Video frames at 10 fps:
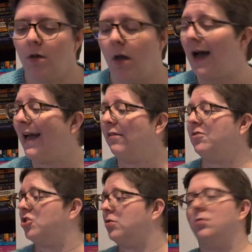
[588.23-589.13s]
I have
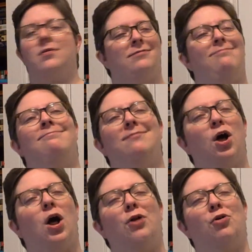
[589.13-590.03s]
2
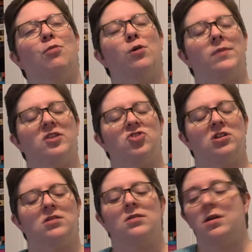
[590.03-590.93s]
honorable
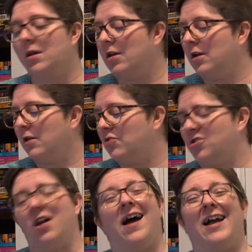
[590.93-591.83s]
mentions, which are
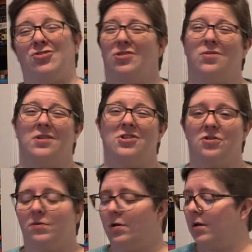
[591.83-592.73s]
not actually only
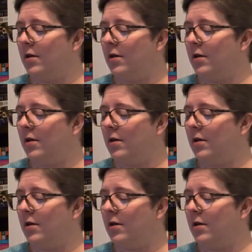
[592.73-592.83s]
2,